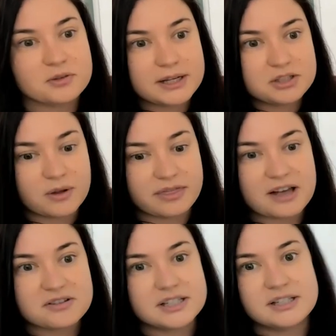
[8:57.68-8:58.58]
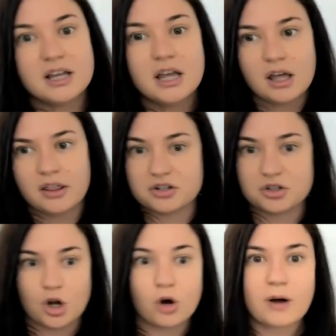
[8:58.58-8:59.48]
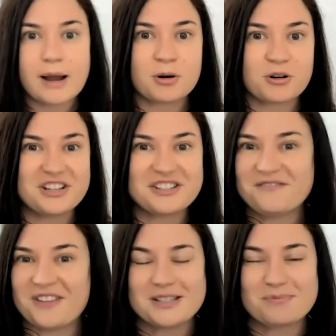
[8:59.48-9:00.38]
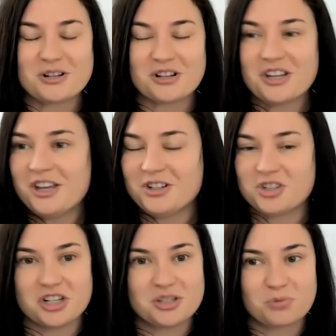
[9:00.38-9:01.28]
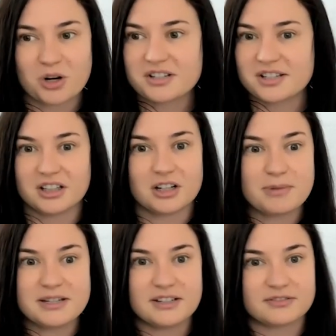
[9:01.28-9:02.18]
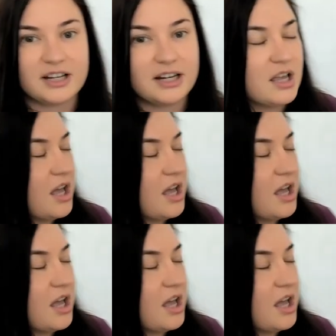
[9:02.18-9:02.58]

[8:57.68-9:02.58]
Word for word: to wait to a thousand there's no rhyme or reason facebook just works a little bit different.